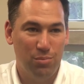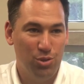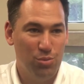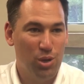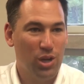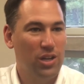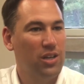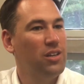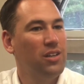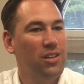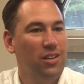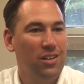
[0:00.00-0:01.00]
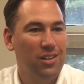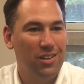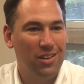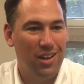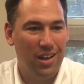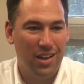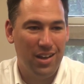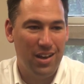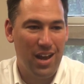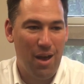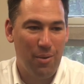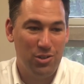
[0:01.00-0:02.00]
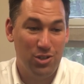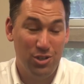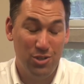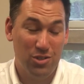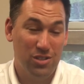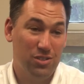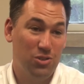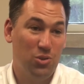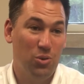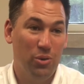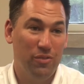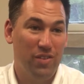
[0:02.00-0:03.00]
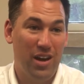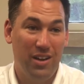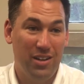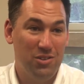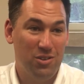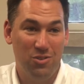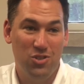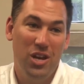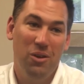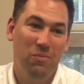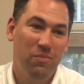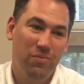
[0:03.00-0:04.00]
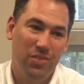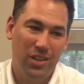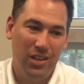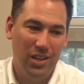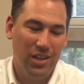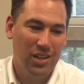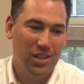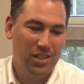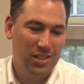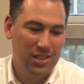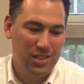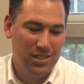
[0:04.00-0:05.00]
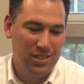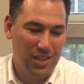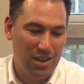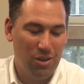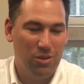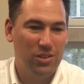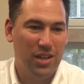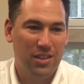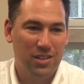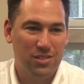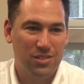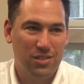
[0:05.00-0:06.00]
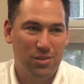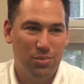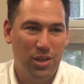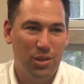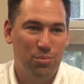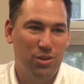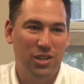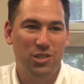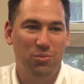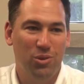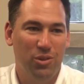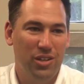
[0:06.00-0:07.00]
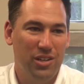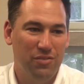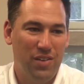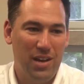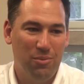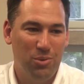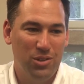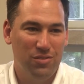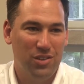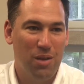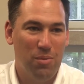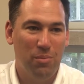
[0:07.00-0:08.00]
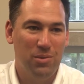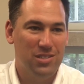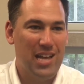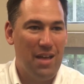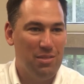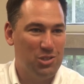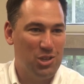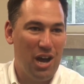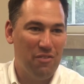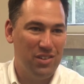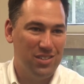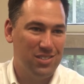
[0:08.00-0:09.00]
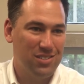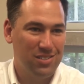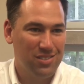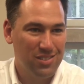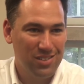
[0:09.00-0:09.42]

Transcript: Blue Book and how I should use it as a tool to find an internship. And I don't know, I think it's completely predictable that if I wouldn't have come up and sat in this office,